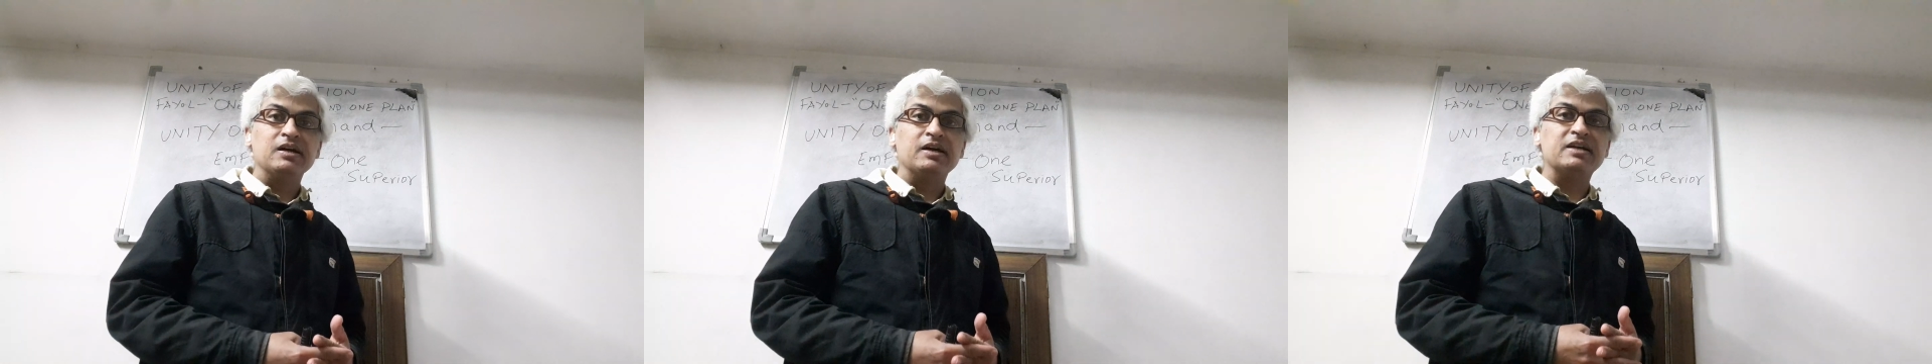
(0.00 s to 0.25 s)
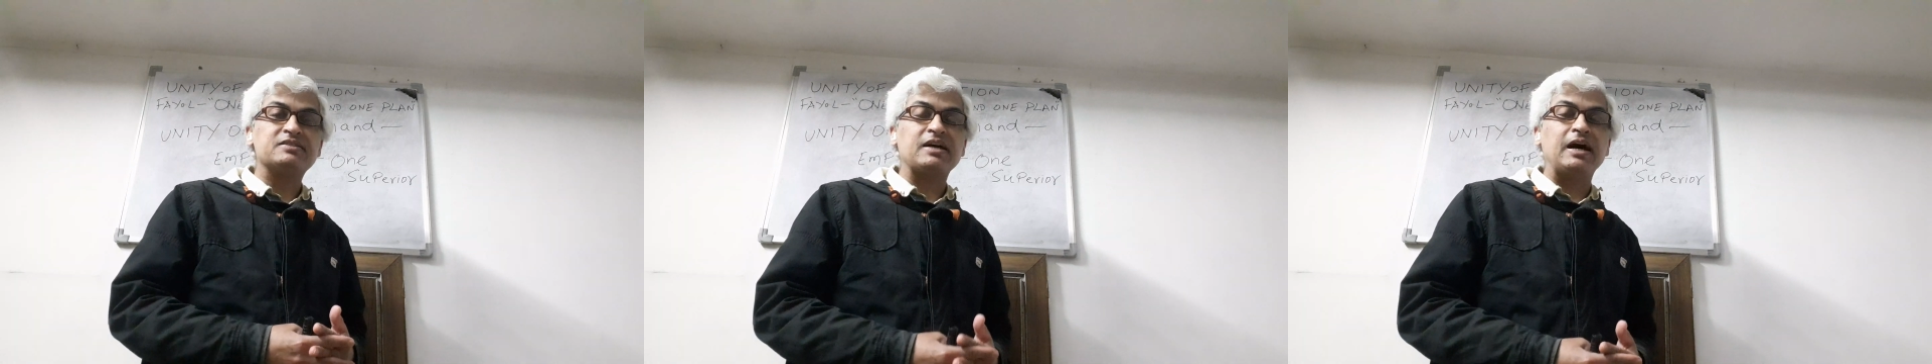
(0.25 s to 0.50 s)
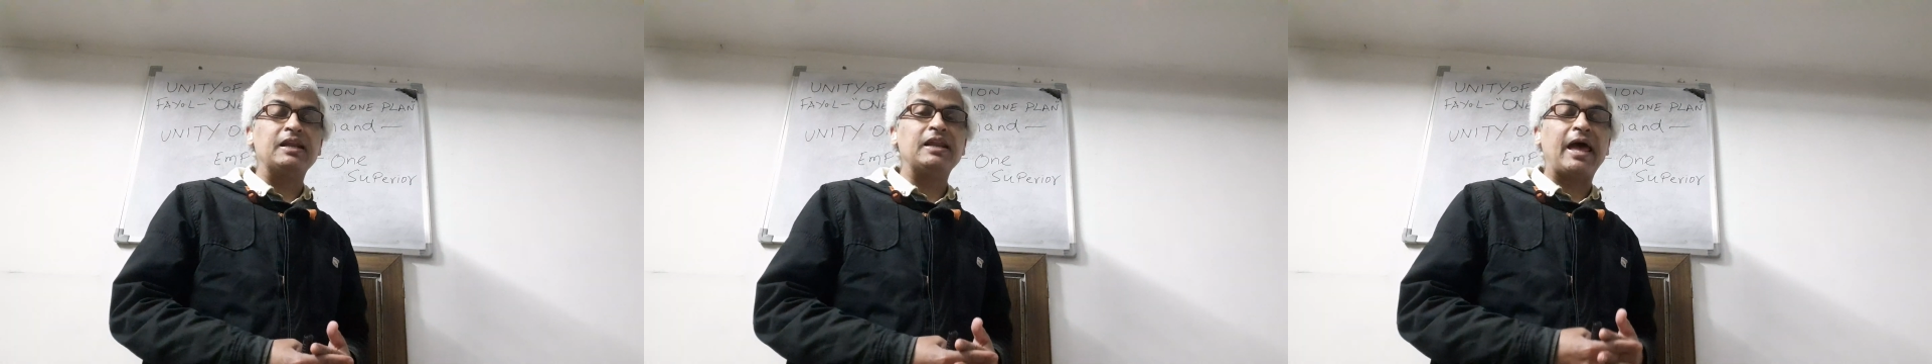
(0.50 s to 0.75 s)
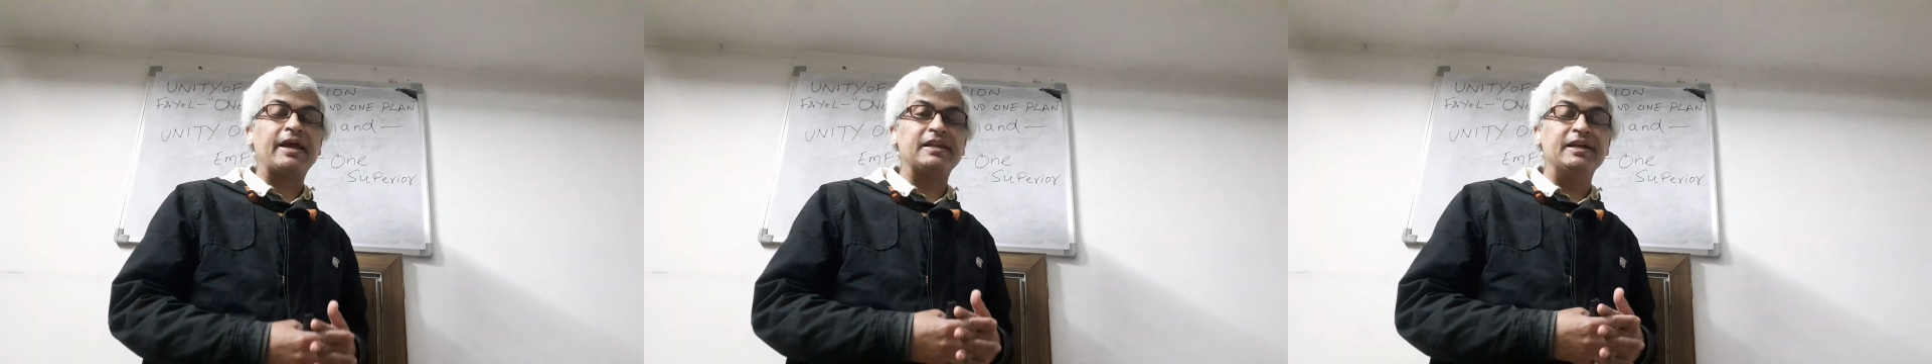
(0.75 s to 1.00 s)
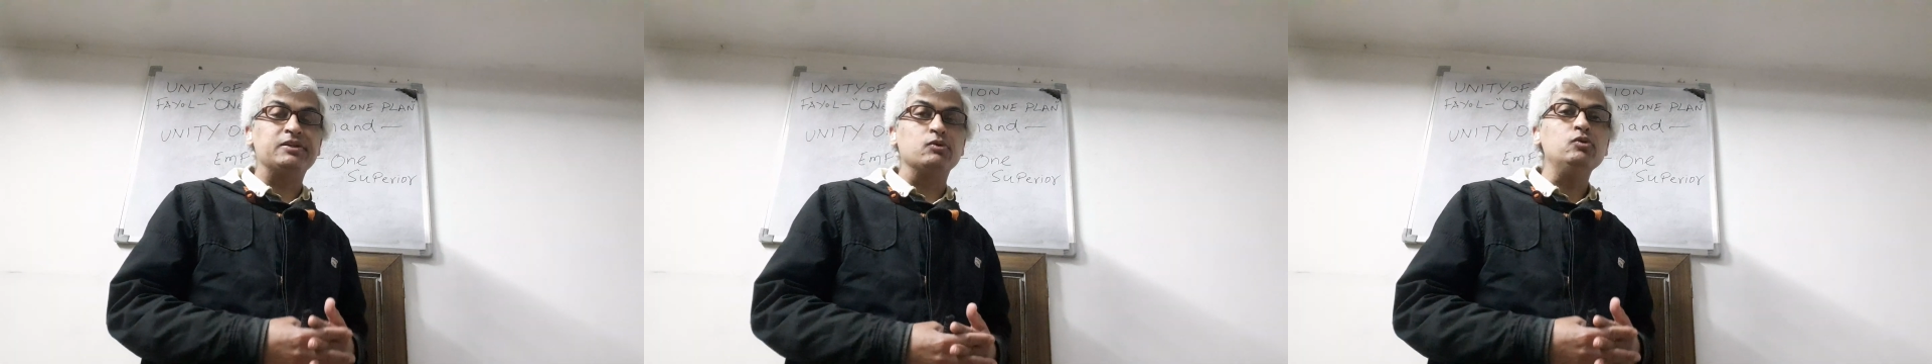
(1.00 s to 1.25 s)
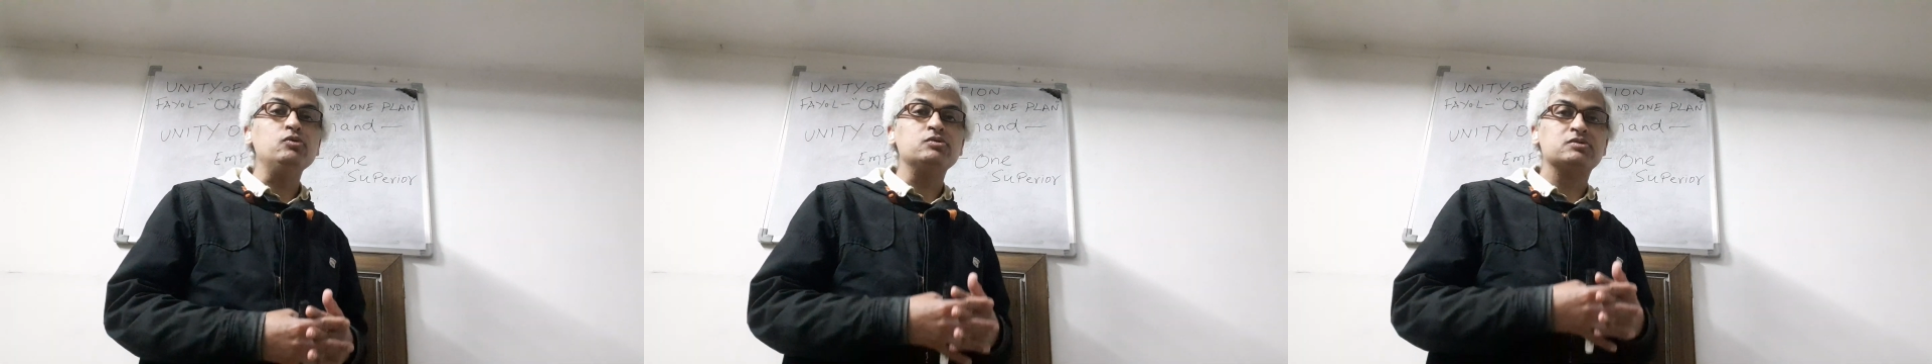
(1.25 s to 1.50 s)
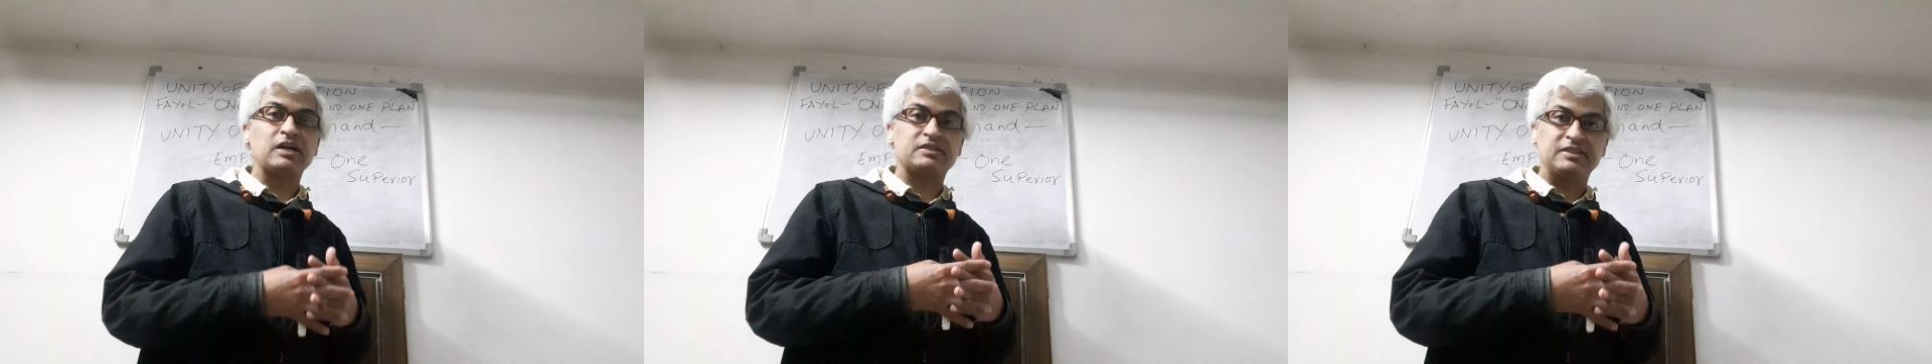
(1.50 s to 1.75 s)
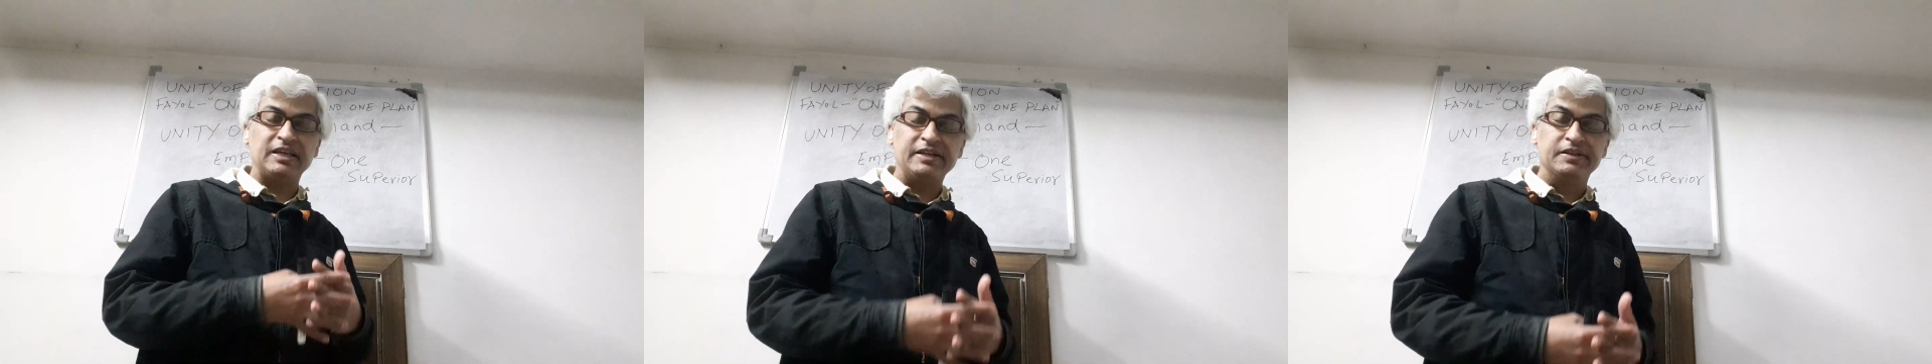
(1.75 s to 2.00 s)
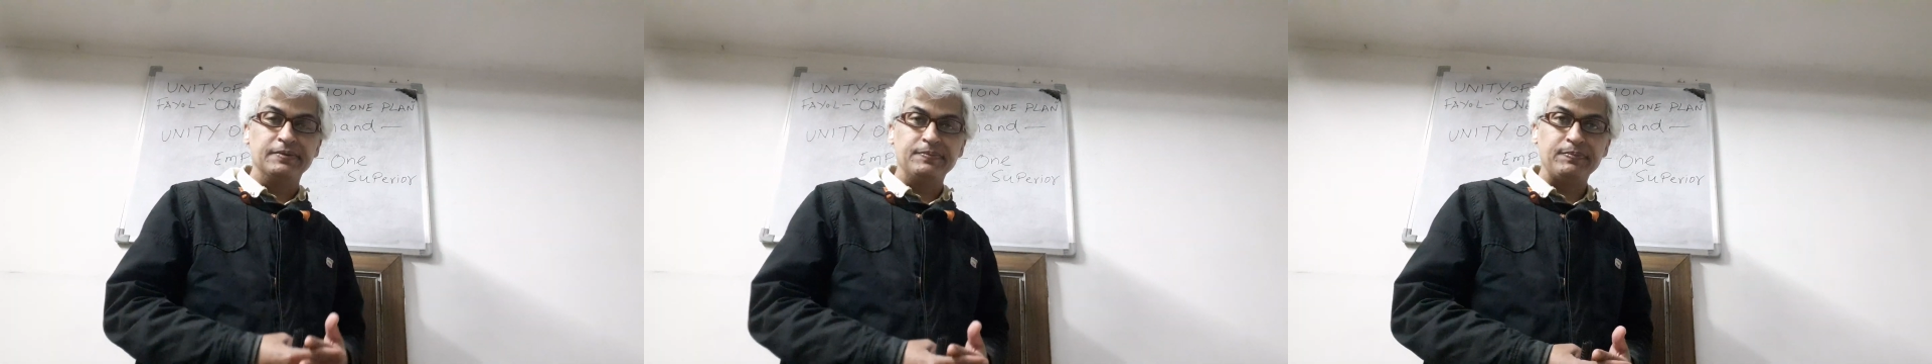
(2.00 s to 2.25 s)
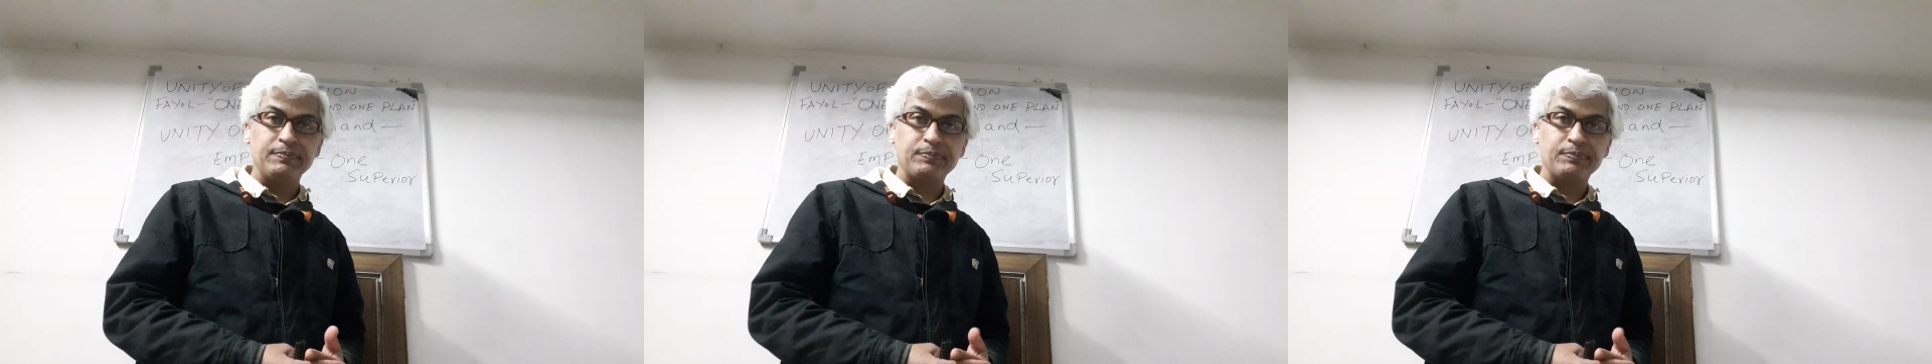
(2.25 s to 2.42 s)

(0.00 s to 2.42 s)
is unlikely to succeed.